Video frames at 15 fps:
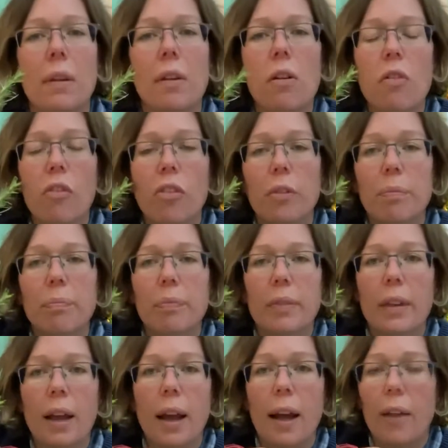off
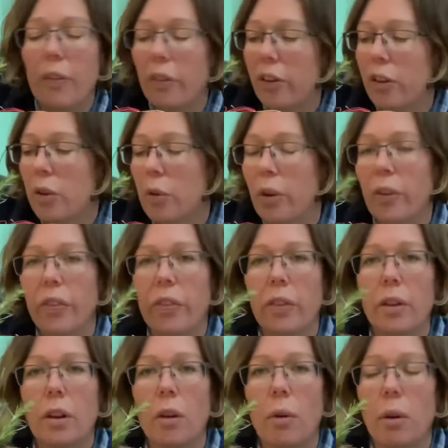and you can
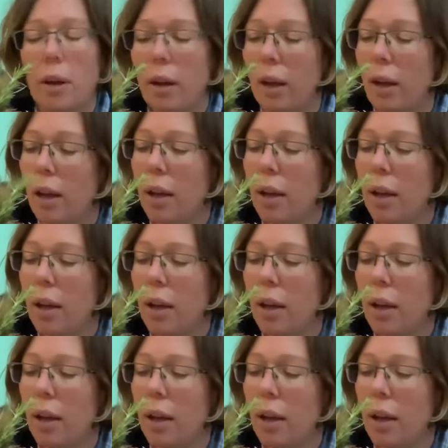go and